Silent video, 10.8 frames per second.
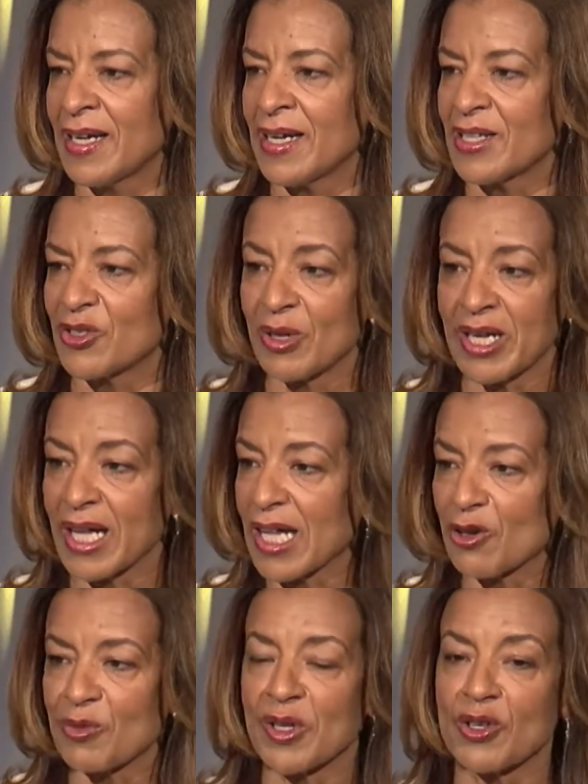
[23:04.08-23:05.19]
So he
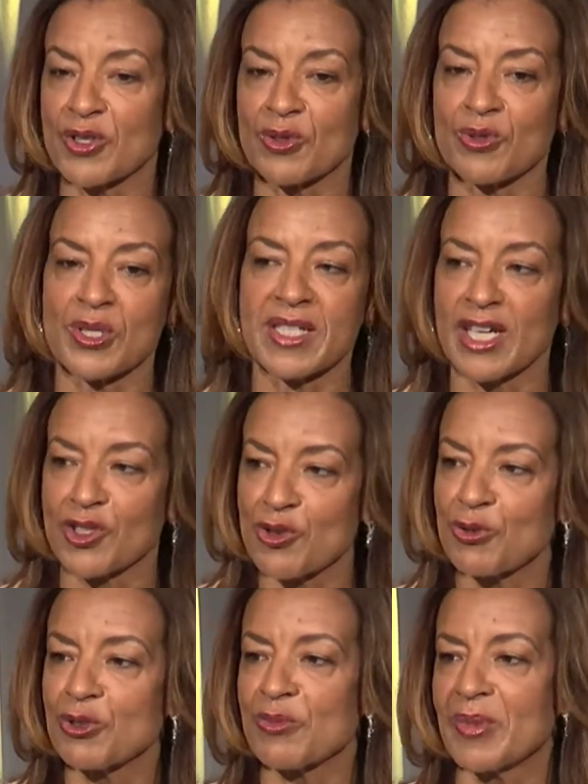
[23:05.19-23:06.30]
allowed me also to stay true
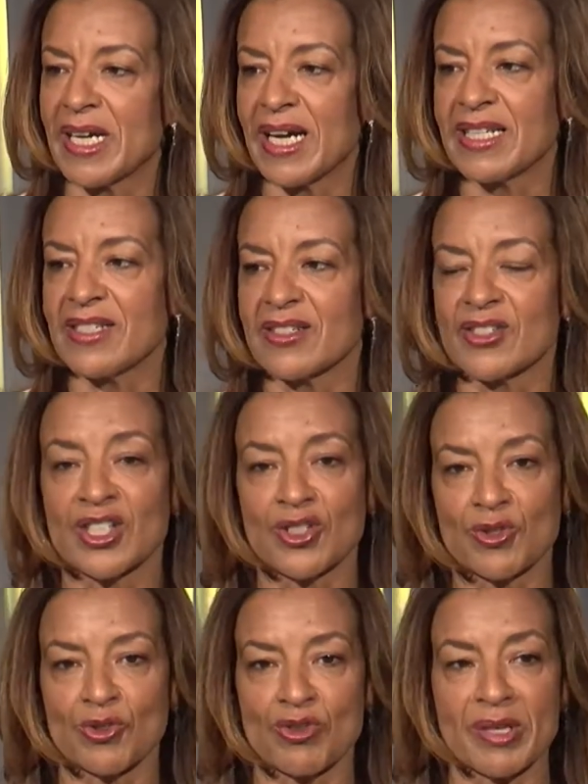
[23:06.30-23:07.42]
to my ideals and to
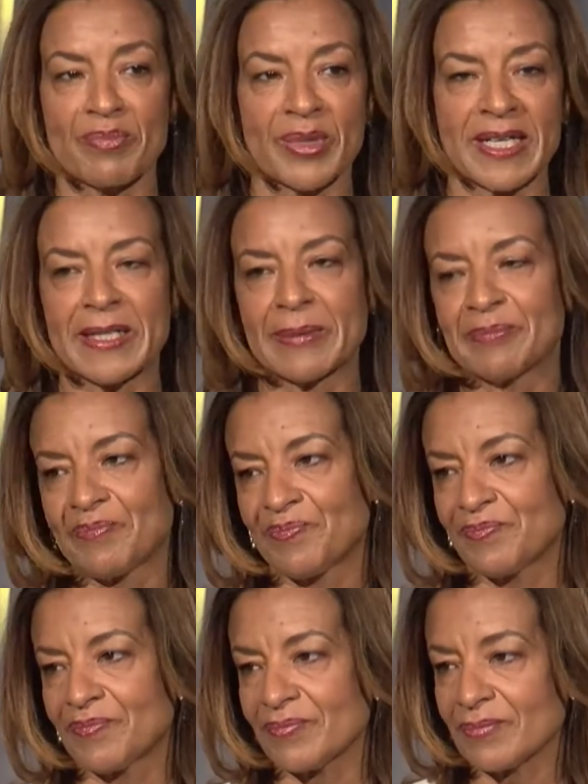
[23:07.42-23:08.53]
dream big.
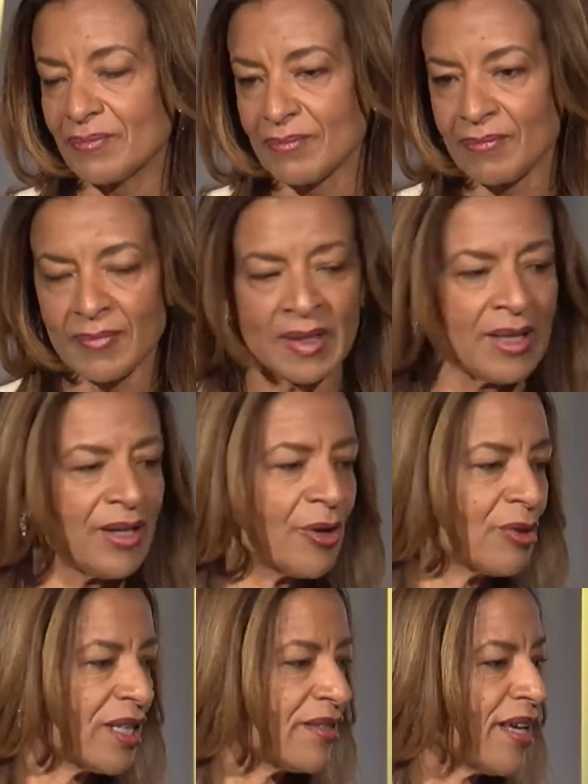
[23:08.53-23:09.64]
And I
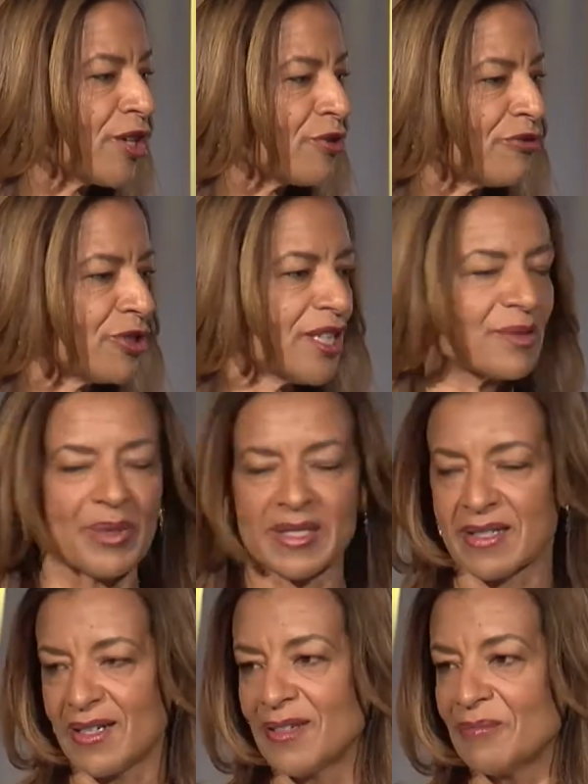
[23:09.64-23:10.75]
really thank you for that, Pascal.